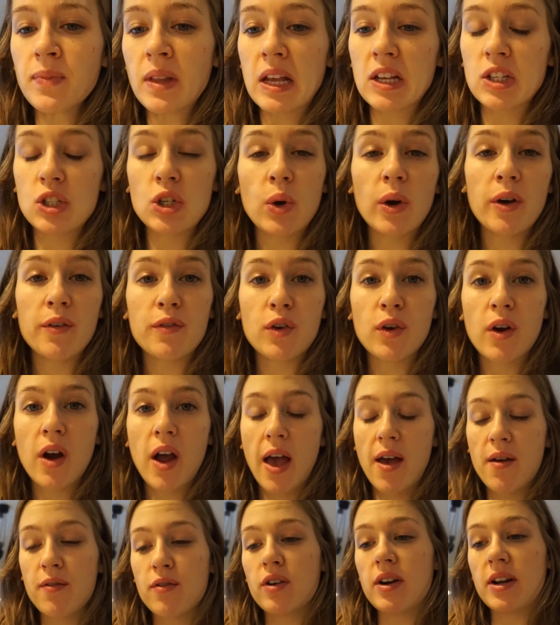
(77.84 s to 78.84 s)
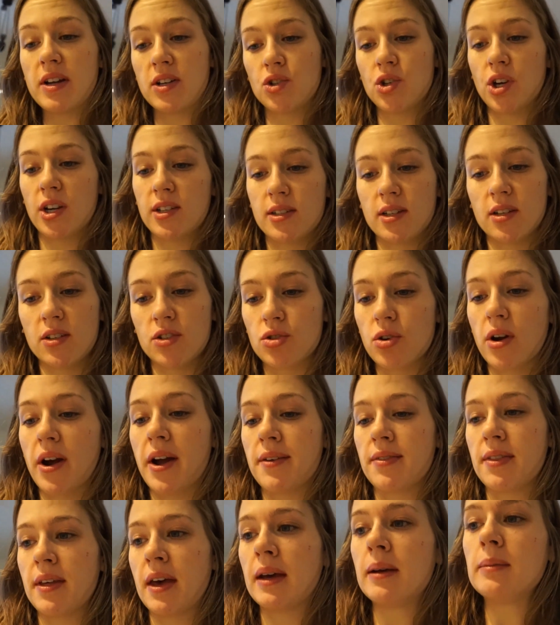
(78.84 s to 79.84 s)
So if you're ever interested in
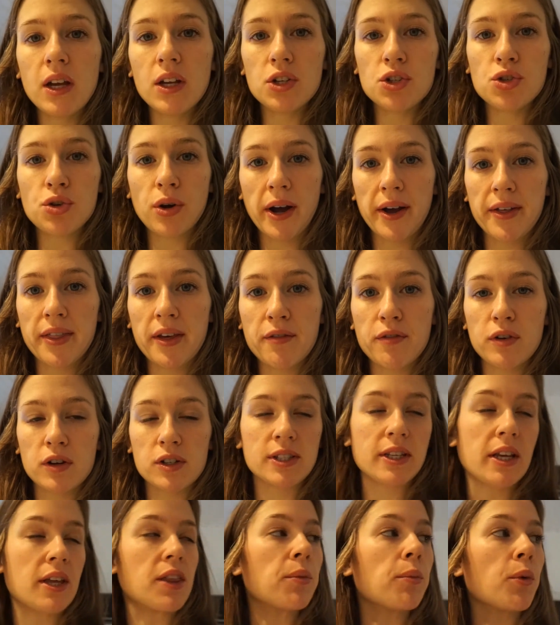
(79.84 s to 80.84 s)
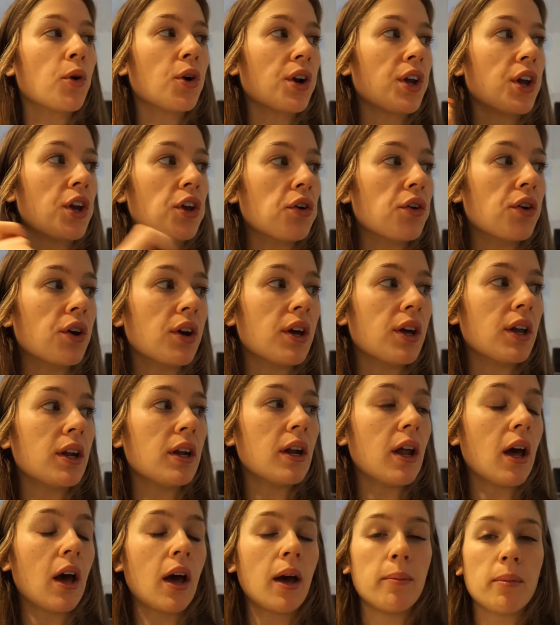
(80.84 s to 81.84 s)
trying that, try that first thing in the morning. You
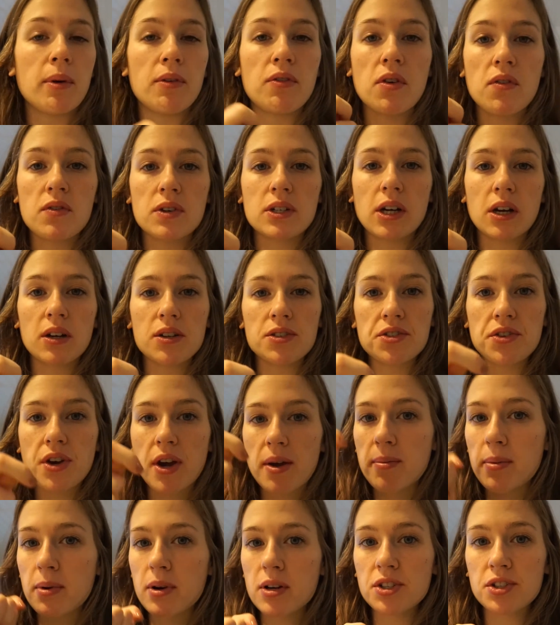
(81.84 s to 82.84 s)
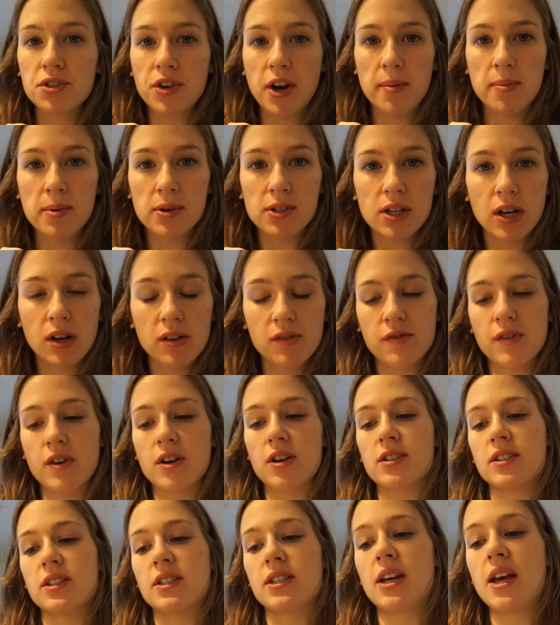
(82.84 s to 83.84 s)
can, if you have a tongue scraper, scrape your tongue
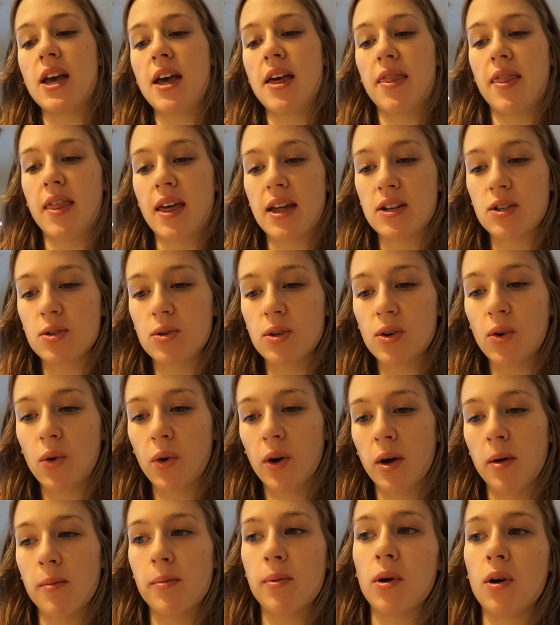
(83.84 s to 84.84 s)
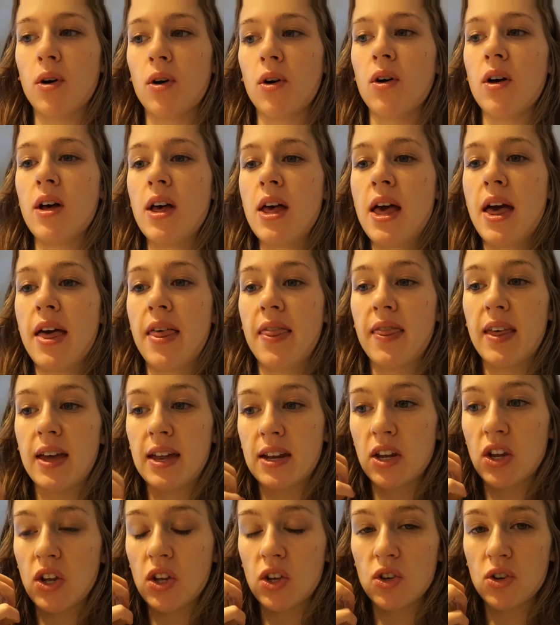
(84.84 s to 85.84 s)
first, then do an oil pull,
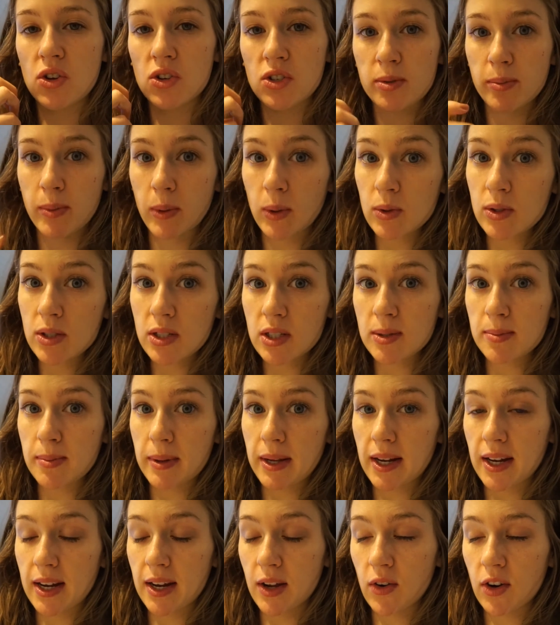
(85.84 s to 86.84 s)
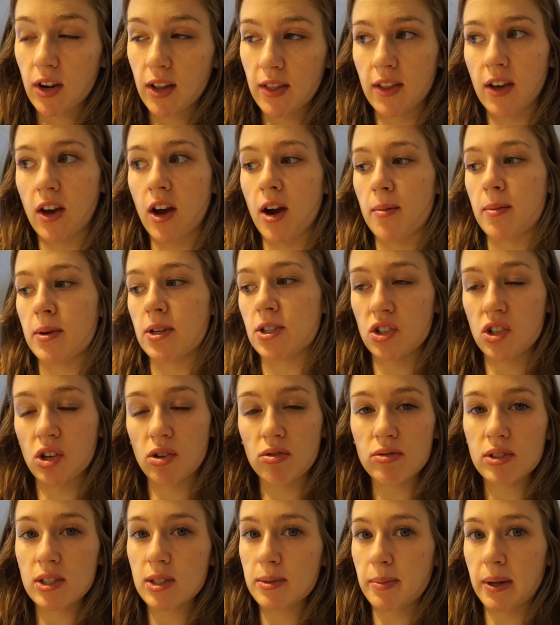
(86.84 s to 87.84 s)
then you're supposed to spit it out in the garbage.
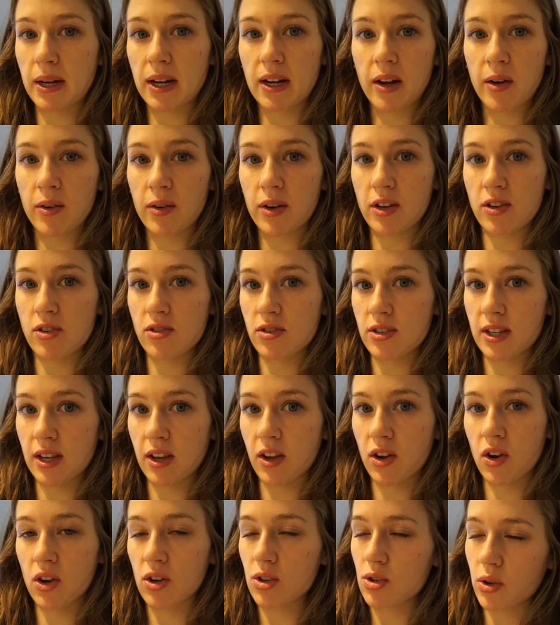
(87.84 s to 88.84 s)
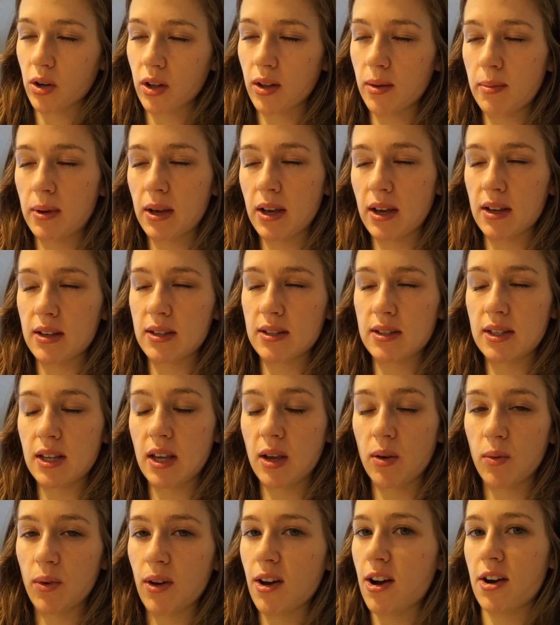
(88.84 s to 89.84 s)
Don't spit it out in your sink or your toilet because
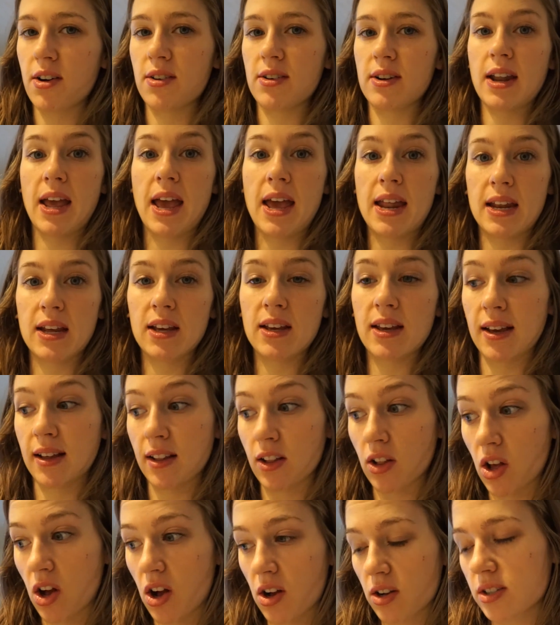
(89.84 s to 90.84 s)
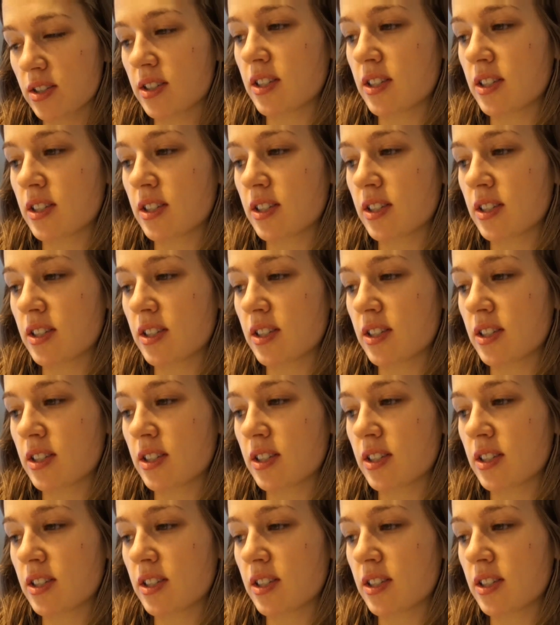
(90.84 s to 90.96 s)
it will harden and it can clog.